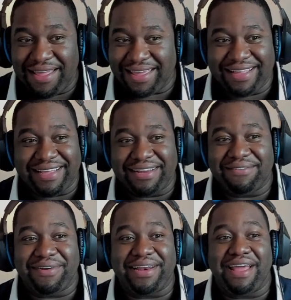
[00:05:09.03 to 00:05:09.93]
can't think of
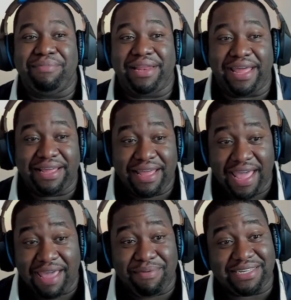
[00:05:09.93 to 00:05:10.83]
them right now, but like
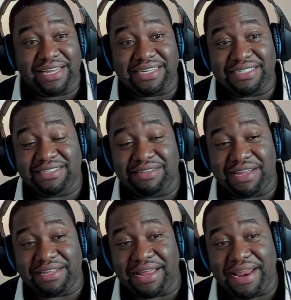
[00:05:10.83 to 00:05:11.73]
Apex Legends
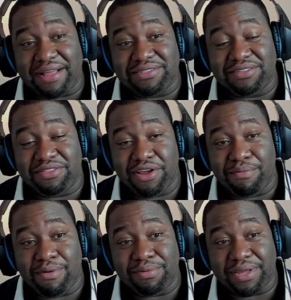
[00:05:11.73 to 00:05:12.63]
announced their
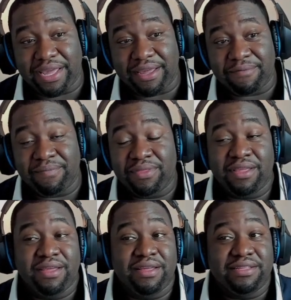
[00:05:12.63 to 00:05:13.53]
mobile game,
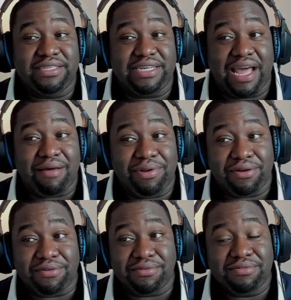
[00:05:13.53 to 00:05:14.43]

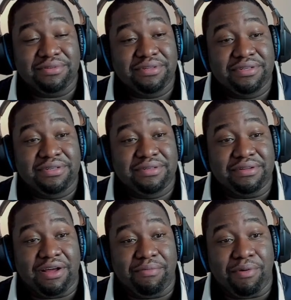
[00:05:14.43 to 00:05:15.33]
Diablo,
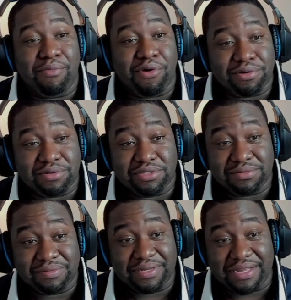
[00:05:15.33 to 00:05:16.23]
um, Immortal
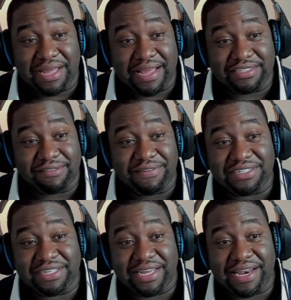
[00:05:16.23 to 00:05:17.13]
is
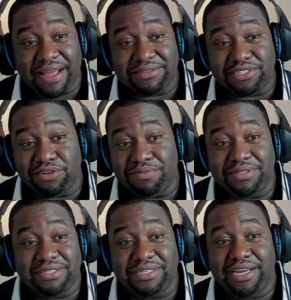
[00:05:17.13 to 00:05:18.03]
officially announced. It's
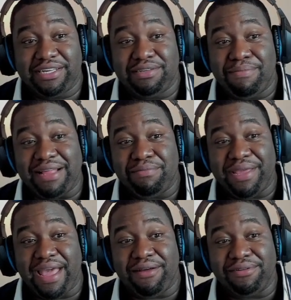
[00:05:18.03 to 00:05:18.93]
almost shit. It's about to
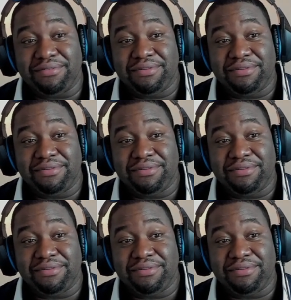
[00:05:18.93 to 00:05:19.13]
be out.